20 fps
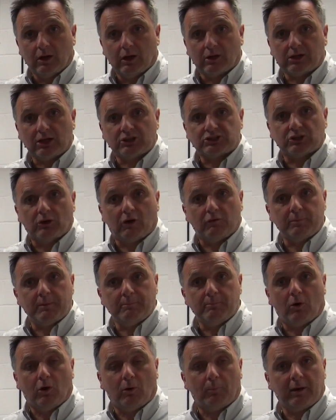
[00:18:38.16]
Okay, so I've
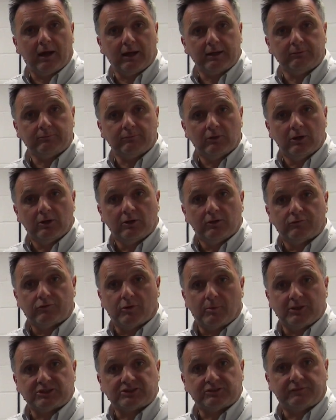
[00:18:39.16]
been Mark Payne
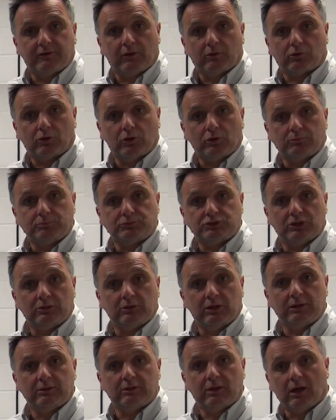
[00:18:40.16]
from SFL Group.
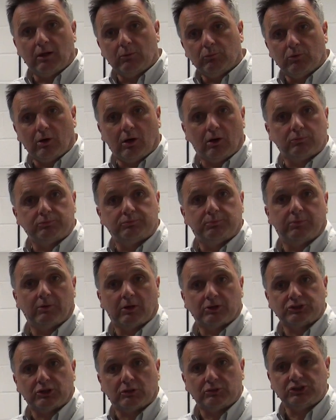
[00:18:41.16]
Tune in and I'll
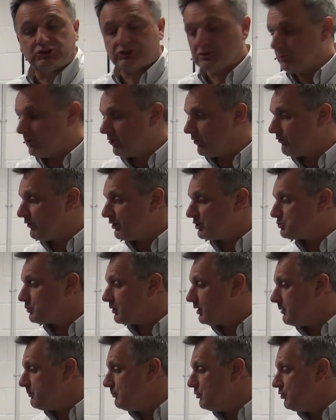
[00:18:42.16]
uh, show you some other things. We're
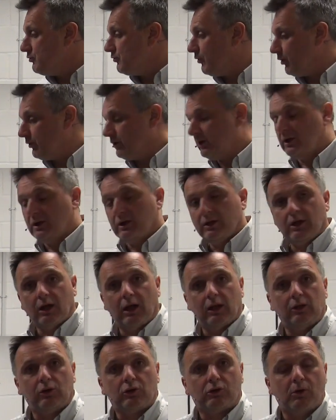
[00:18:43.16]
going to move on
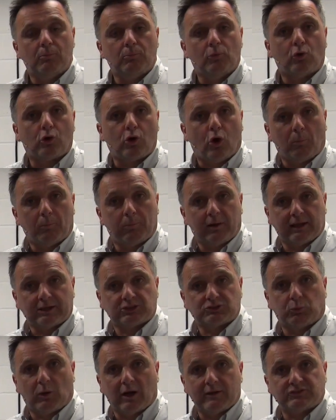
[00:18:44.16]
and look at more
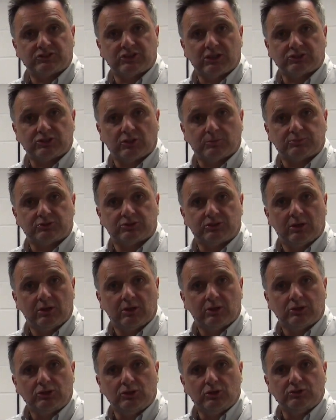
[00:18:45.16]
complex wave setups
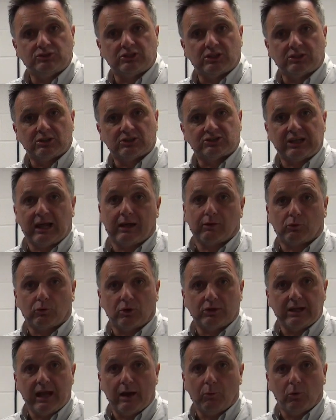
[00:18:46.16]
using the
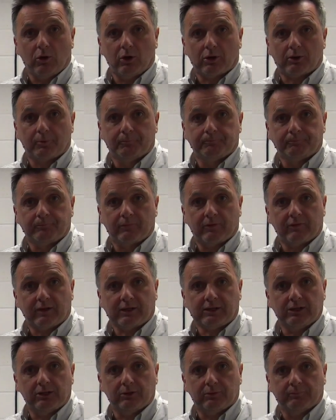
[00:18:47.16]
SoundGrid network.
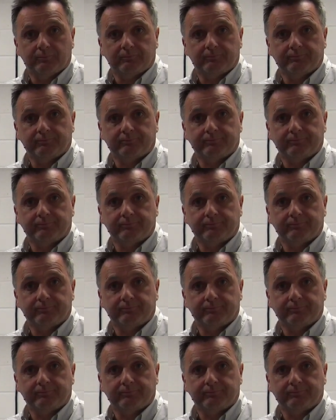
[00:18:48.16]
Thank you.